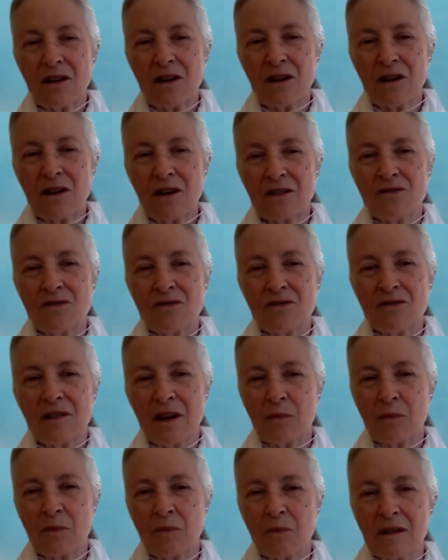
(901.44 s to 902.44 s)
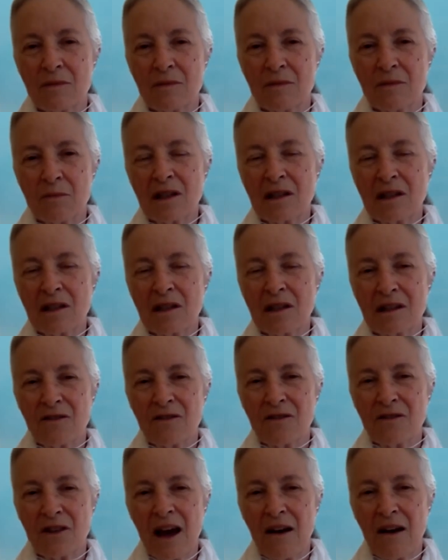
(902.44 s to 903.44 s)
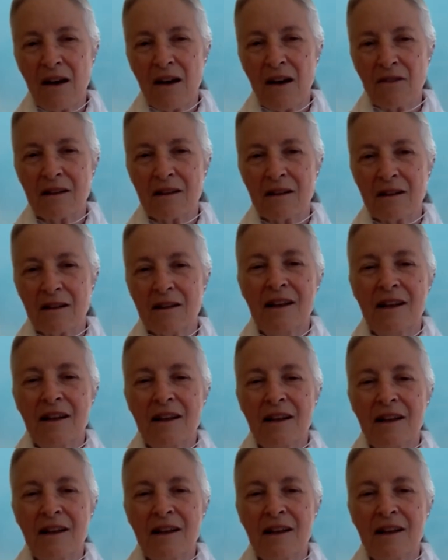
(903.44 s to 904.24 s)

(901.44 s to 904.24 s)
tried to do that when, particularly if you're having